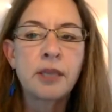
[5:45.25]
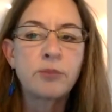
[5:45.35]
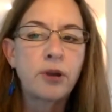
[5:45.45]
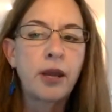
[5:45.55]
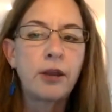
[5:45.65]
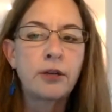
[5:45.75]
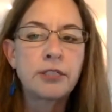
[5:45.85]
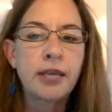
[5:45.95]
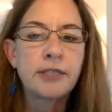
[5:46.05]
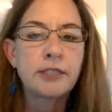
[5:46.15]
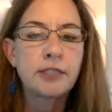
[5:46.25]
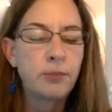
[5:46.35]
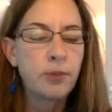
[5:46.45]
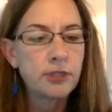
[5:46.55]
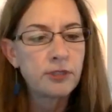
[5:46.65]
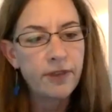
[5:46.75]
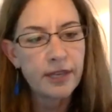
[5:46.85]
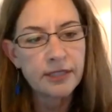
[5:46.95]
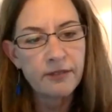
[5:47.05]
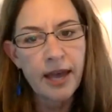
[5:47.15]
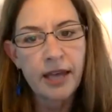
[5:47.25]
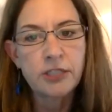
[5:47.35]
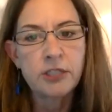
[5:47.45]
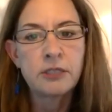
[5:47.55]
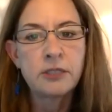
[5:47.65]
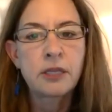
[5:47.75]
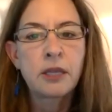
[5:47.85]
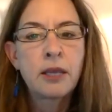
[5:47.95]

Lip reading: and prioritizes the most effective actions